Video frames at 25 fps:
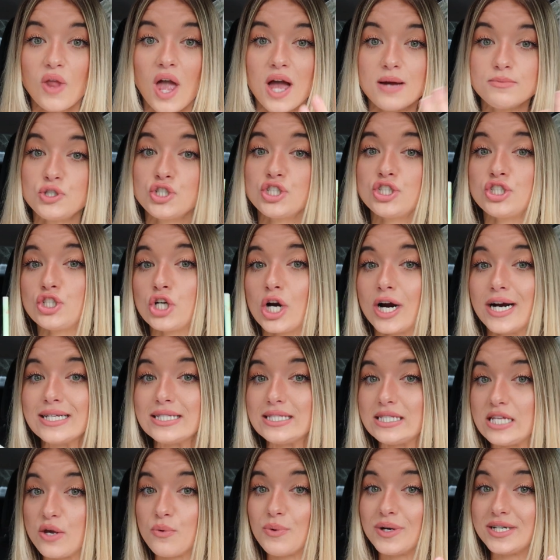I'm just trying to
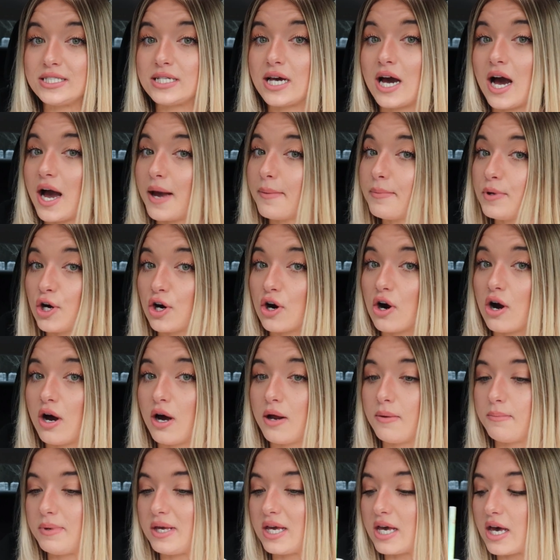see what time you're
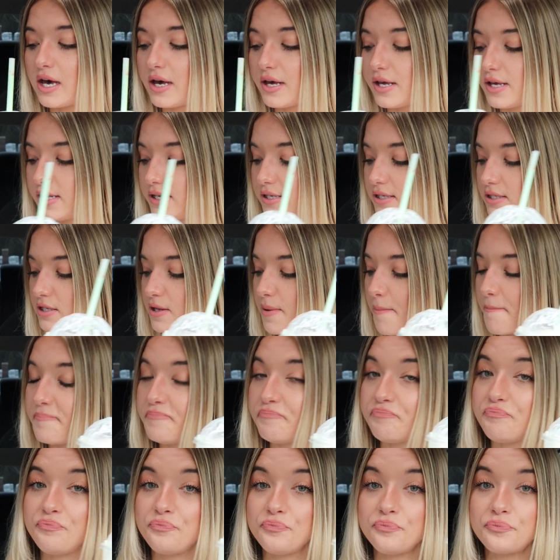on, because
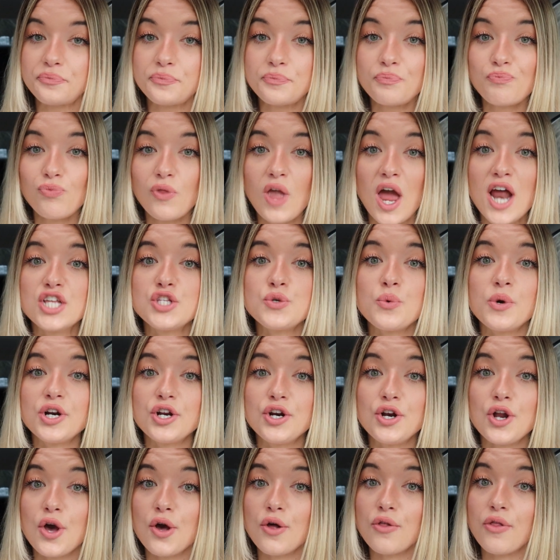I just want
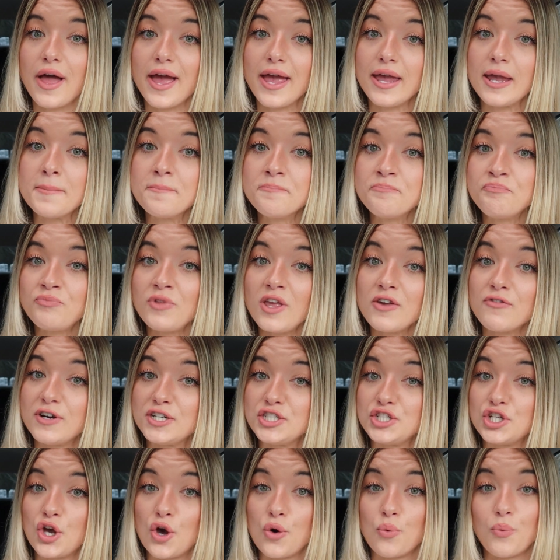to know like if
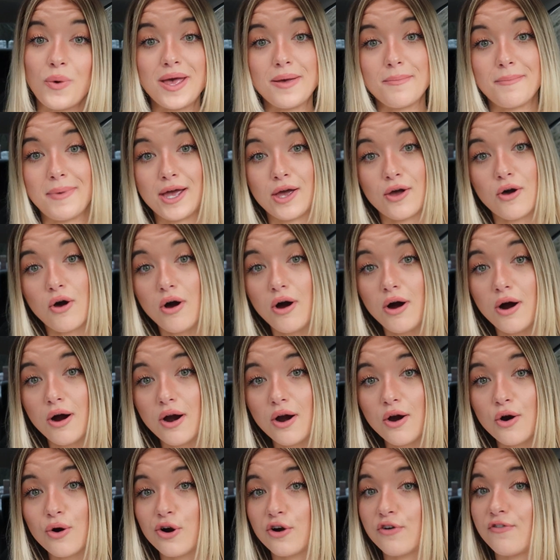I should go wait in my
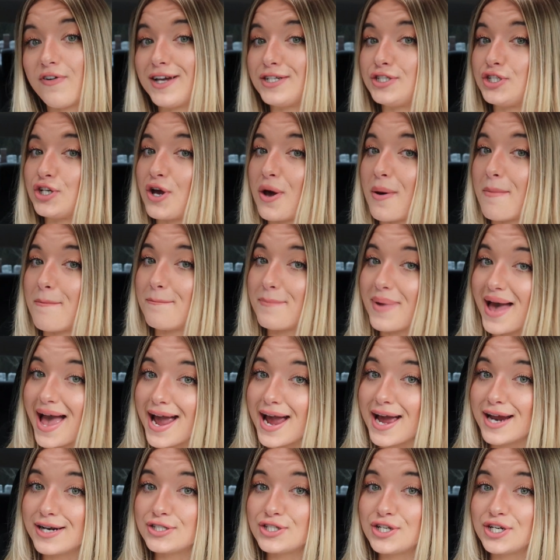car or if I should come
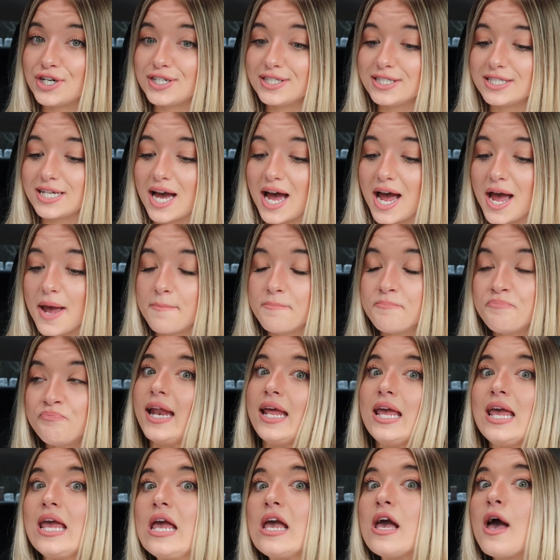back at a certain time. And
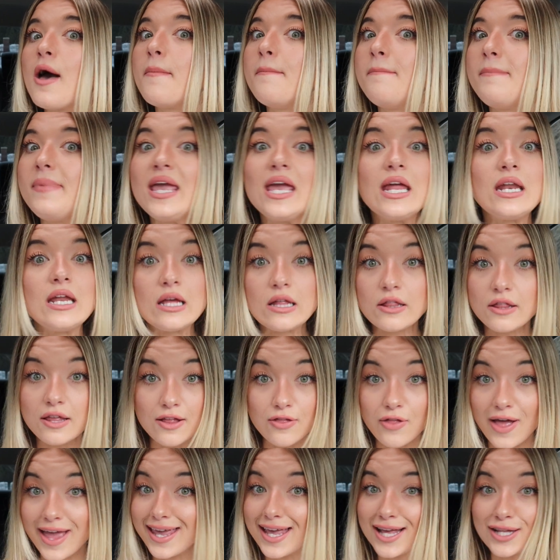he
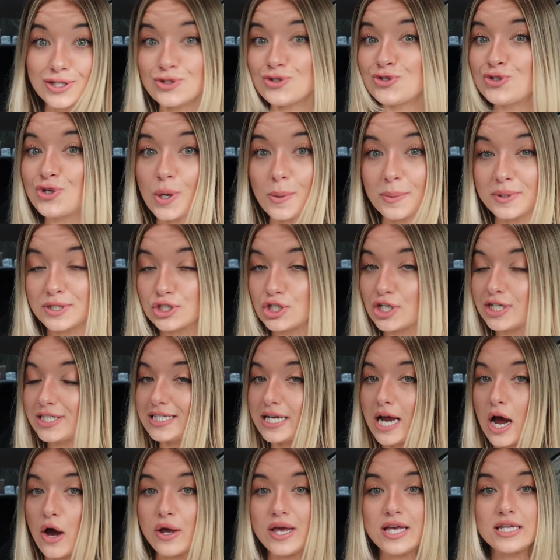immediately like gets super
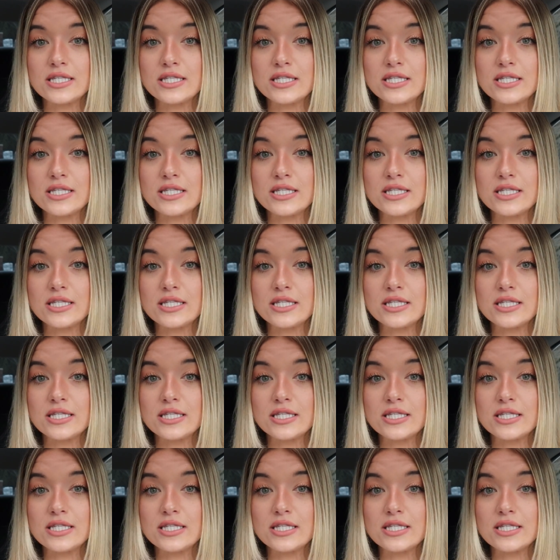stressed out.